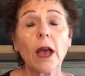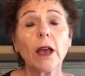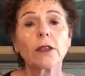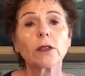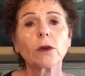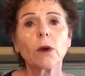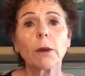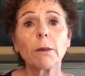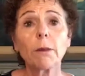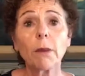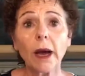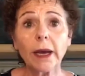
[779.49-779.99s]

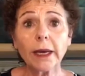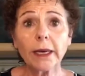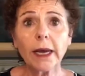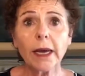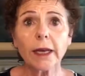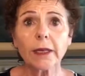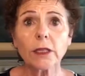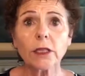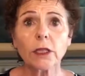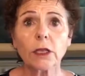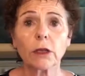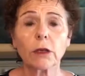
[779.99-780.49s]
so i might
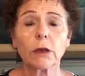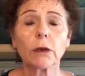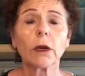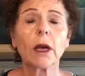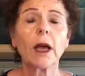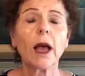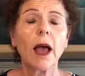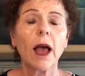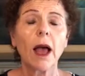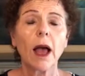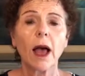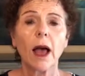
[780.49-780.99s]
ask you
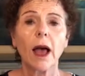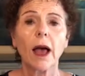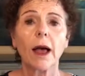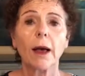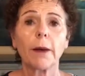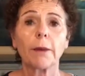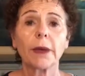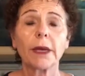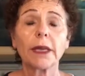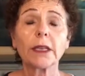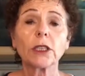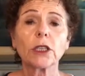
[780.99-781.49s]

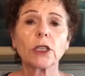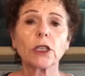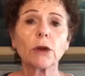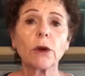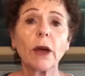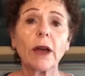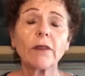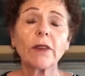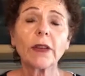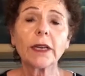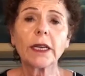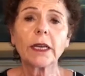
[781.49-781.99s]
um, is, do you
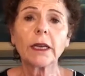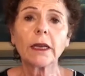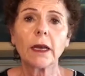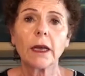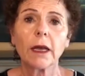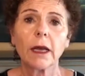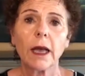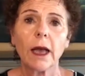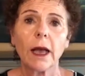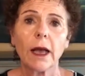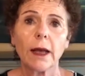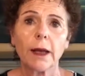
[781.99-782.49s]
have any
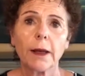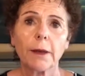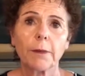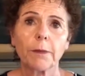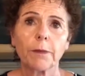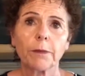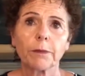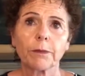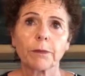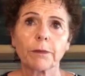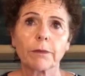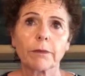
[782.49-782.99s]

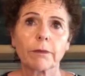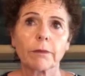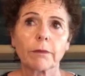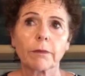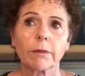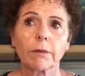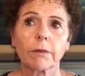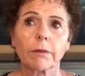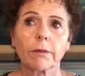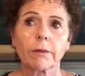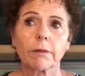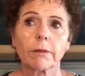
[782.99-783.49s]
um,
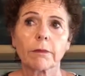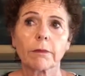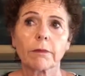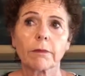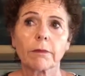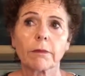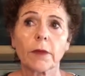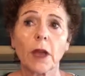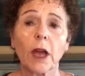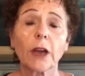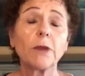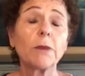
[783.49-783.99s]

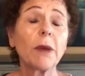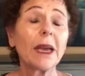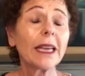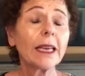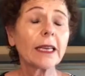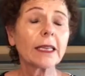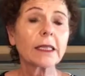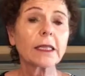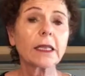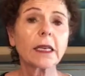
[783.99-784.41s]
are you making it